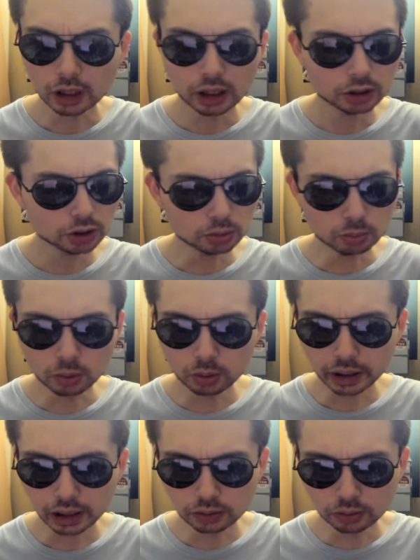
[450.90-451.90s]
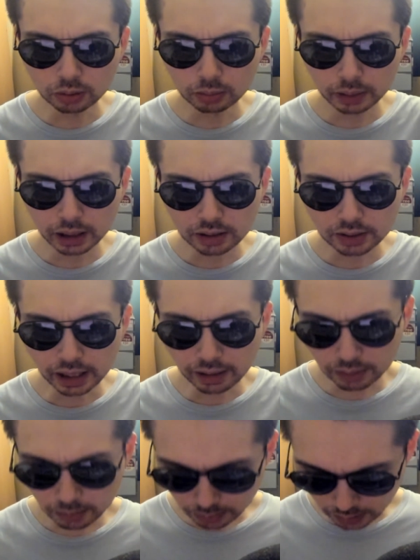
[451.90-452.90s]
Just walking normally.
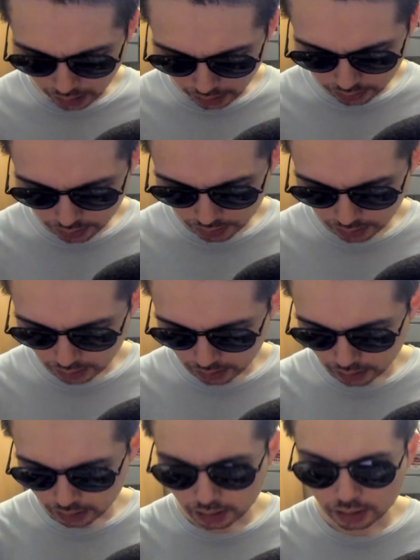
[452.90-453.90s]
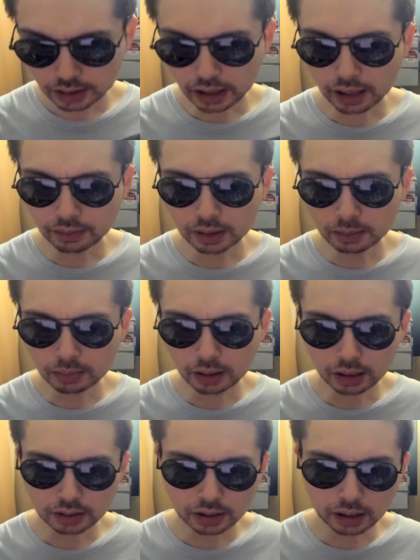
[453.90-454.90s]
7 plus 7
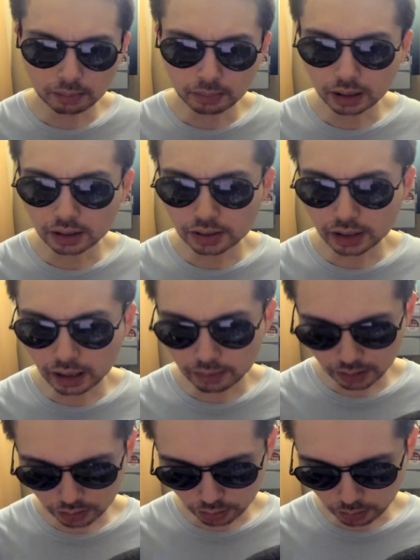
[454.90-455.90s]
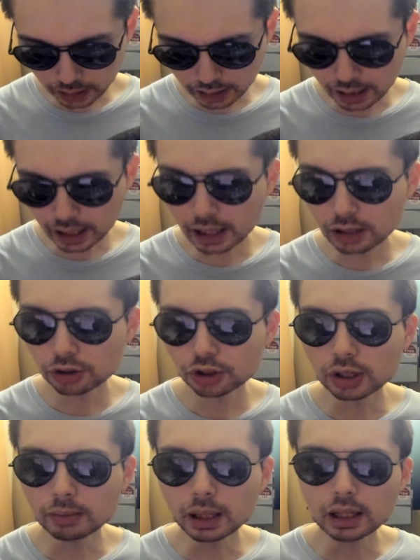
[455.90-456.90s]
plus 7 plus 7, 28.
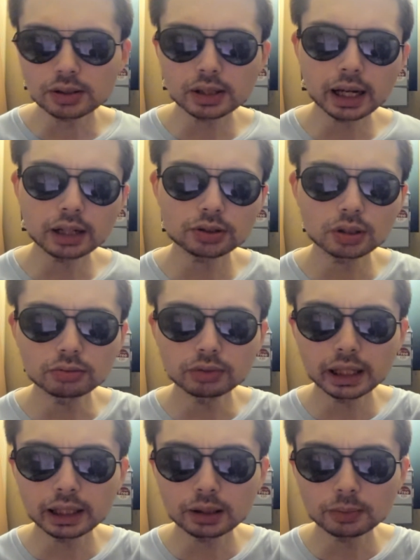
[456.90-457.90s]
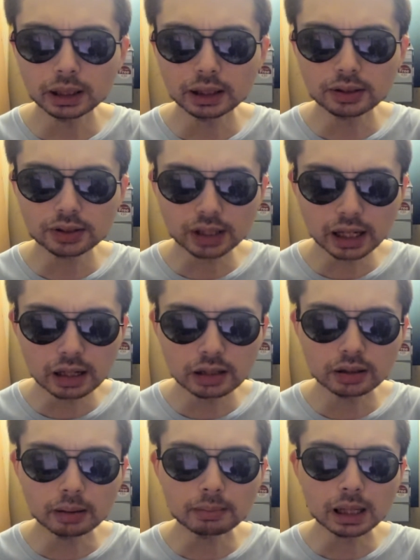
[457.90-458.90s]
She meets there. So really we can see
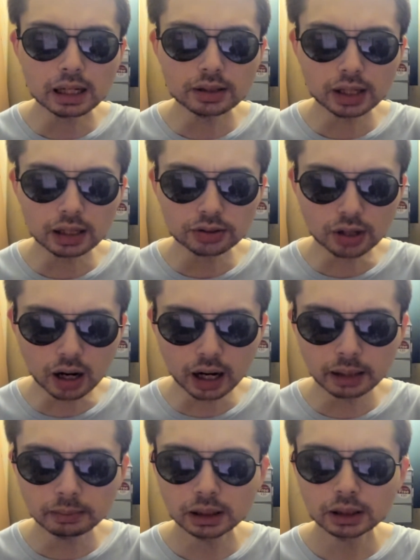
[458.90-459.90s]
the meeting time